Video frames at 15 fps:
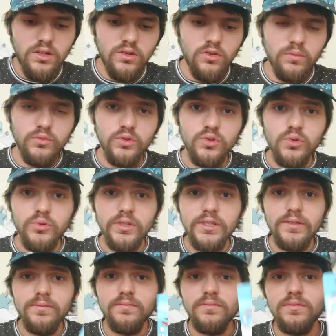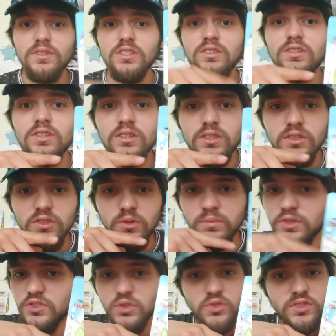Number 3, you
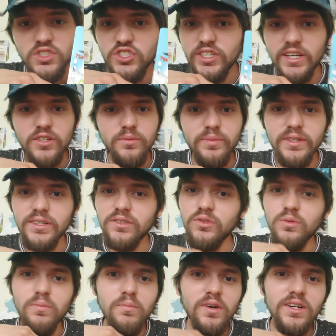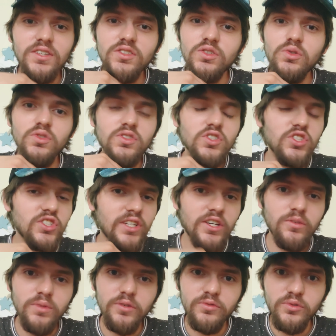must use a chatterbait. You must use a
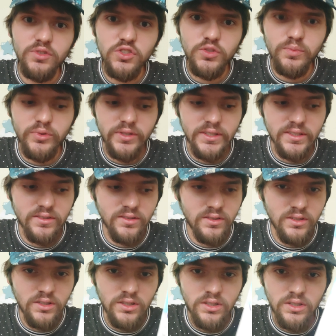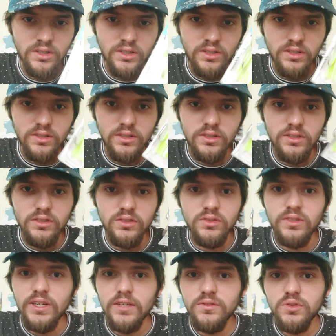chatterbait for the spring.
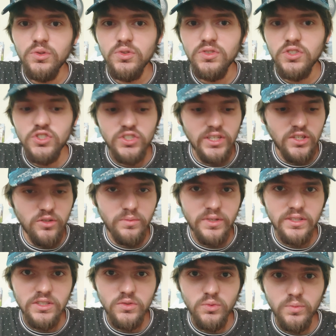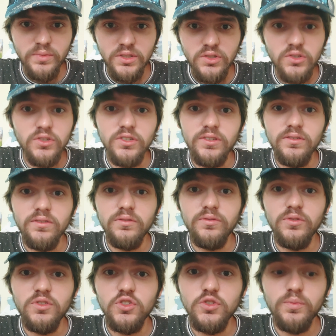You have to use a chatterbait. This will be good
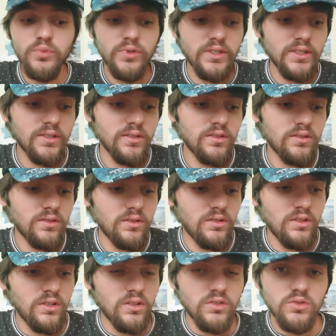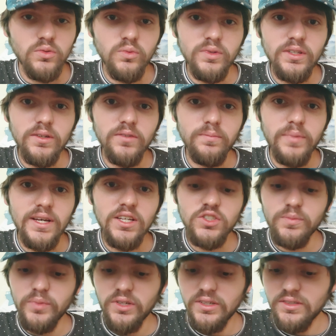for the spring. So when the bass
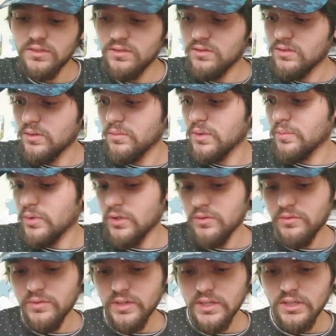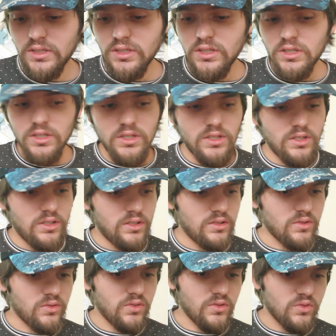spawn, that'll be perfect.
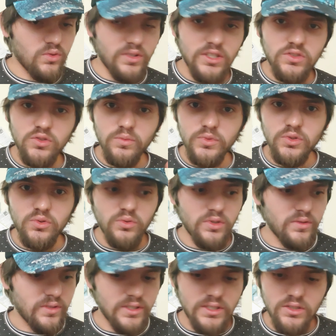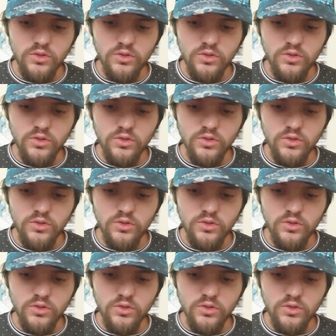So that's number 3, right?